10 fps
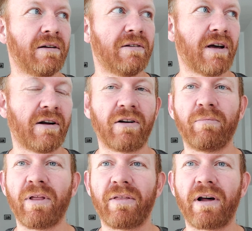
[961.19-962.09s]
general,
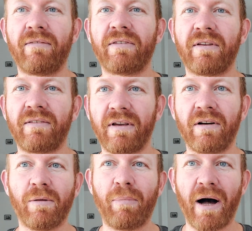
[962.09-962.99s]
but thought of as a
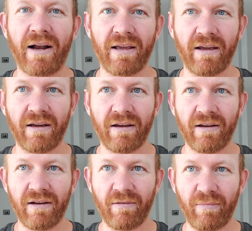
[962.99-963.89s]
single body,
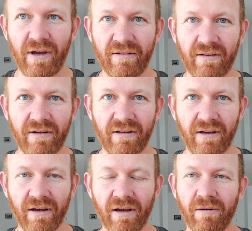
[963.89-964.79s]

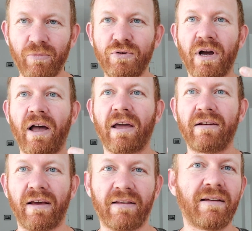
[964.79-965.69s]
basically. Mucha
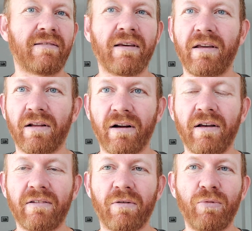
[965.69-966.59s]
gente, it's singular.
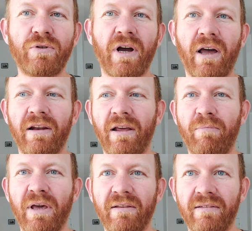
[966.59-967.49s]
So mucha gente
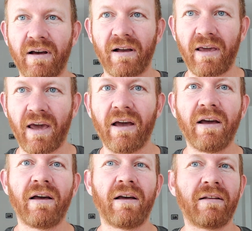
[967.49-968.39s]
piensa que.
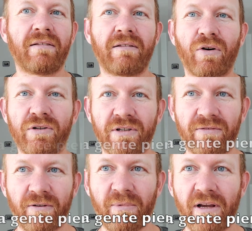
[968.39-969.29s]
It's torture
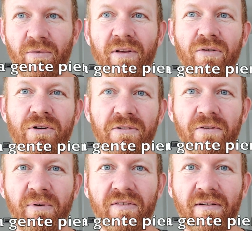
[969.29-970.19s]
for me. It was torture for
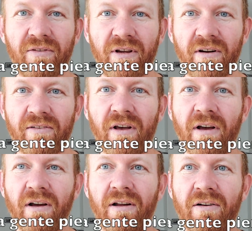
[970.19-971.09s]
me several years
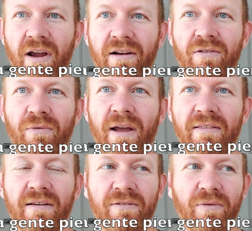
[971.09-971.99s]
trying to write
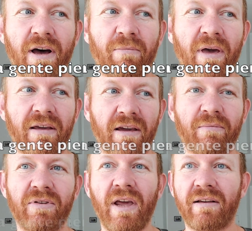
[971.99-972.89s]
this without making
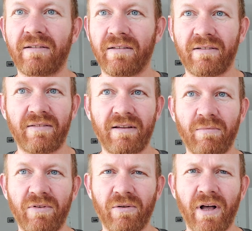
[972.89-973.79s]
mistakes, because it just
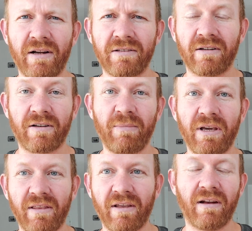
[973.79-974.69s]
seems so logical to
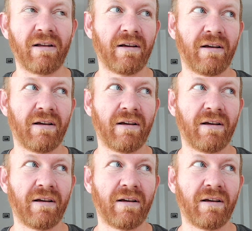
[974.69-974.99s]
me that